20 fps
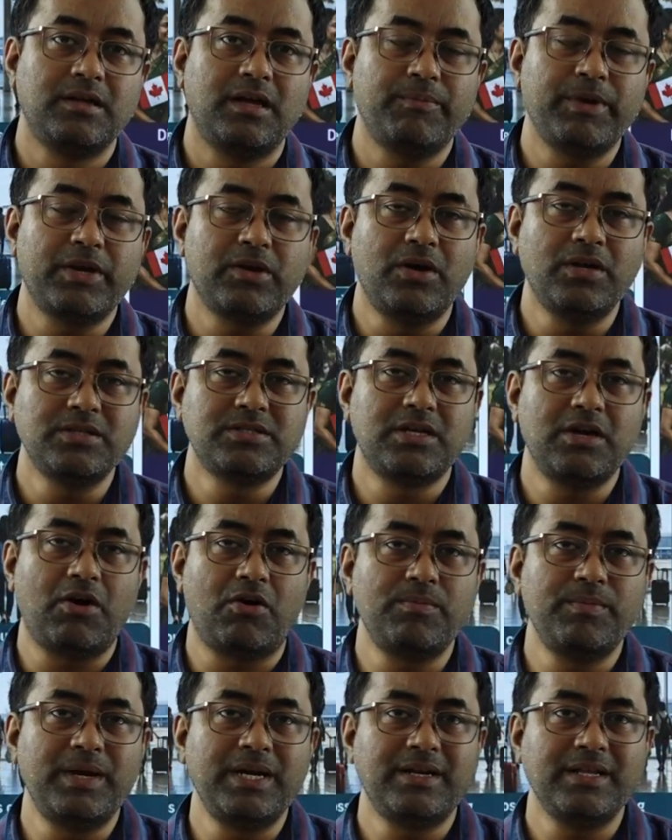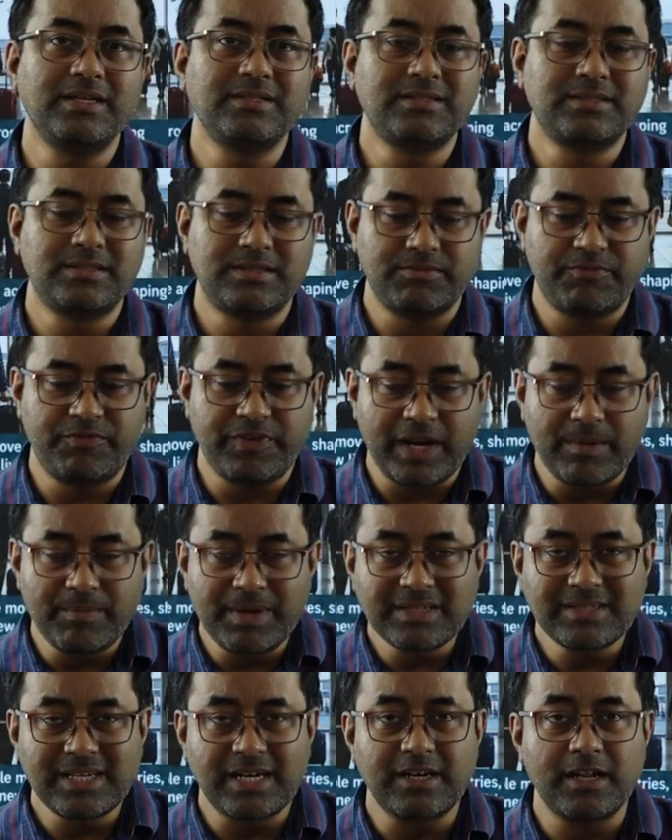because government is
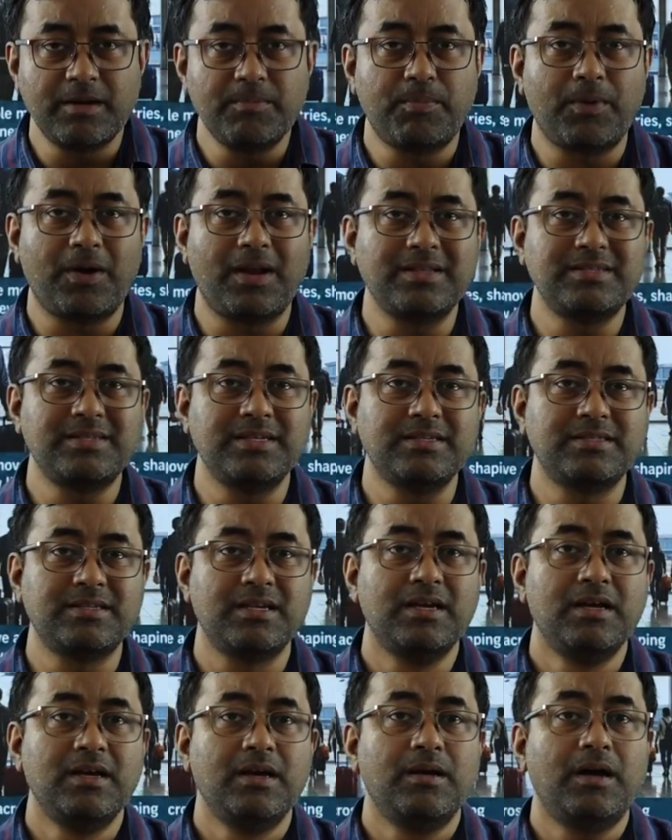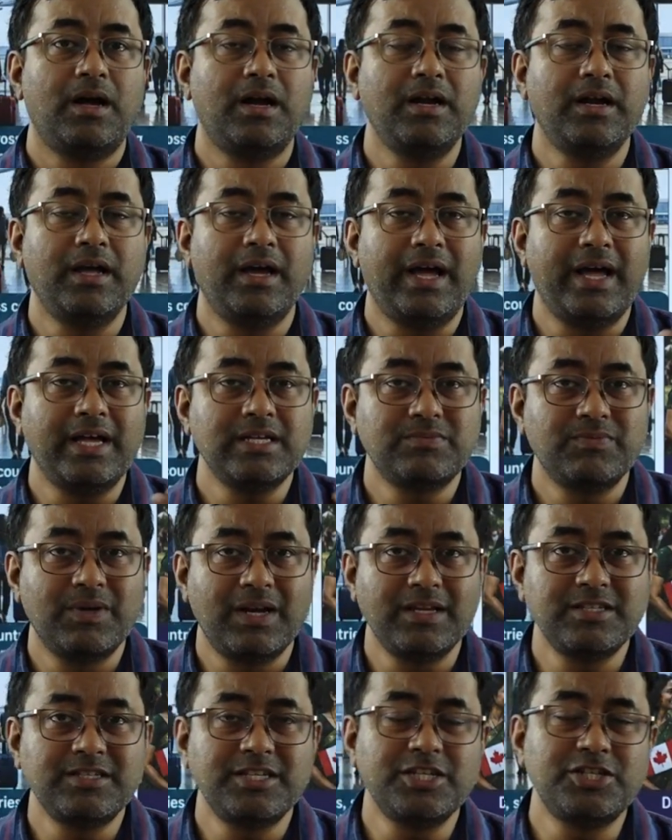framing certain policies and as well
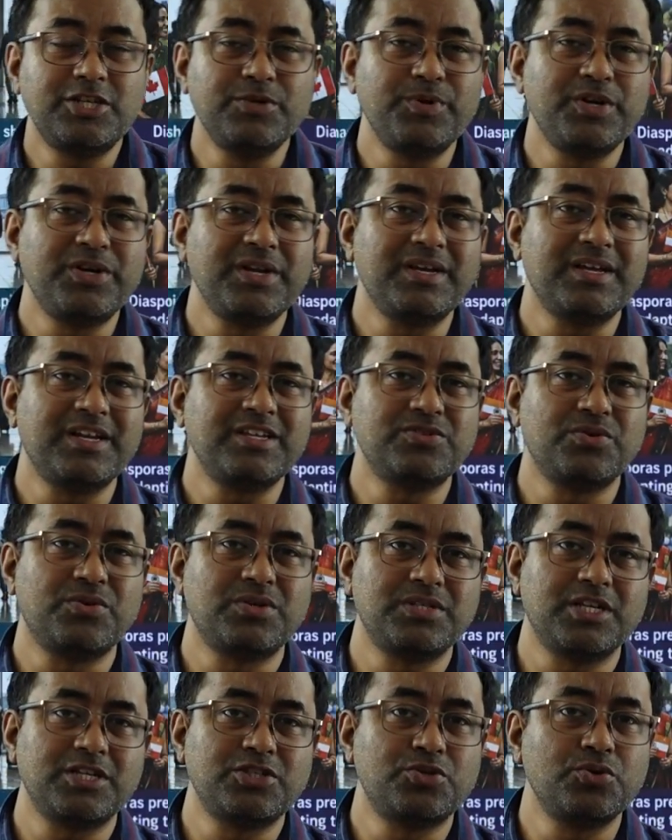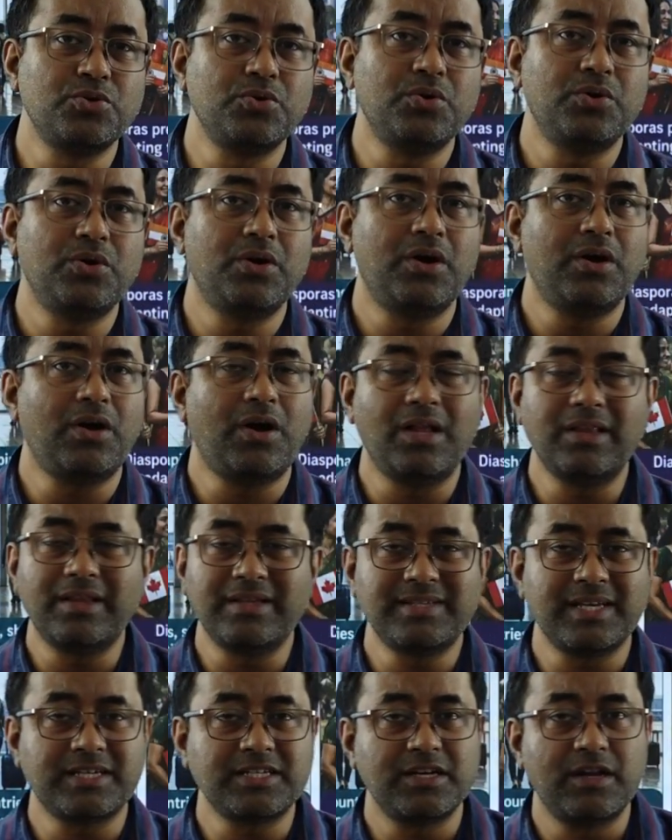as distributing resources to all the
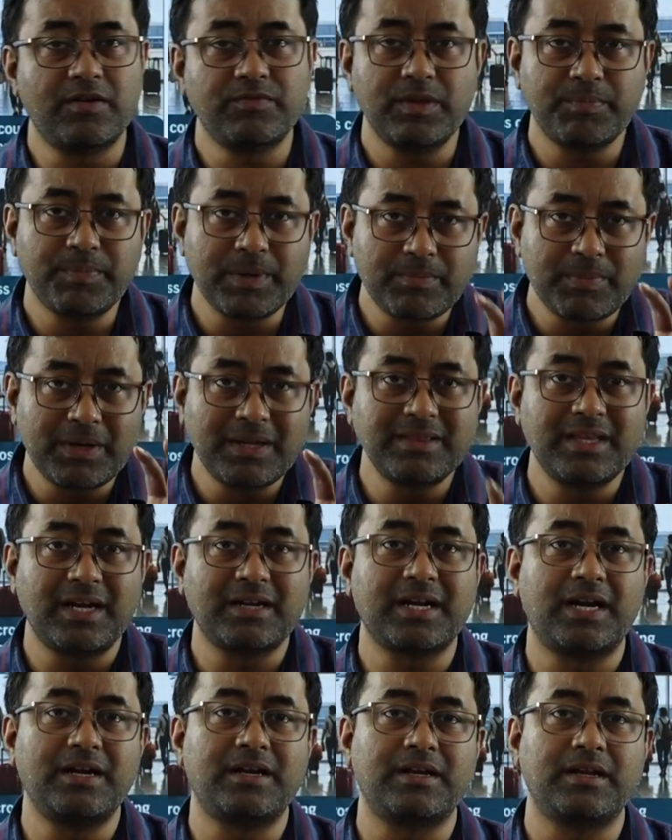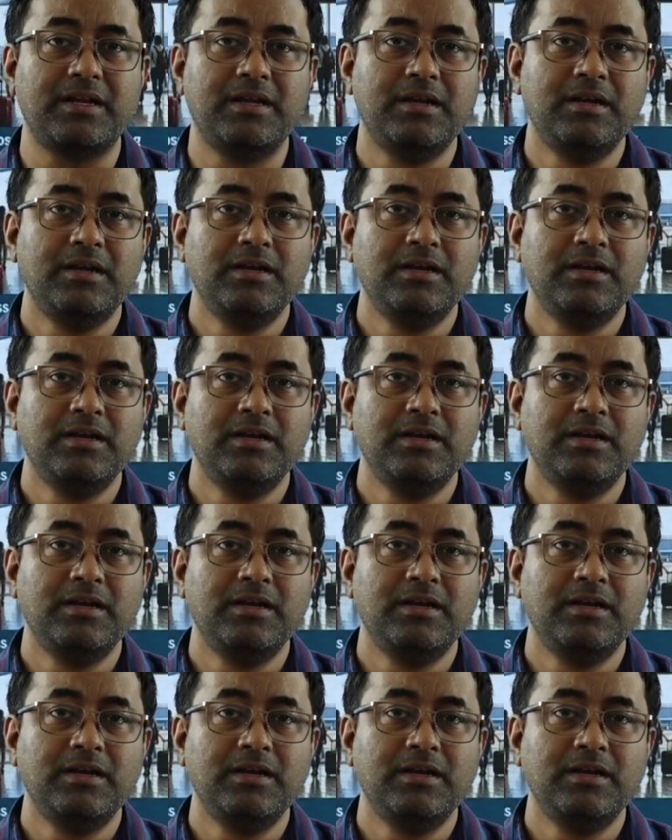section of the people in that country.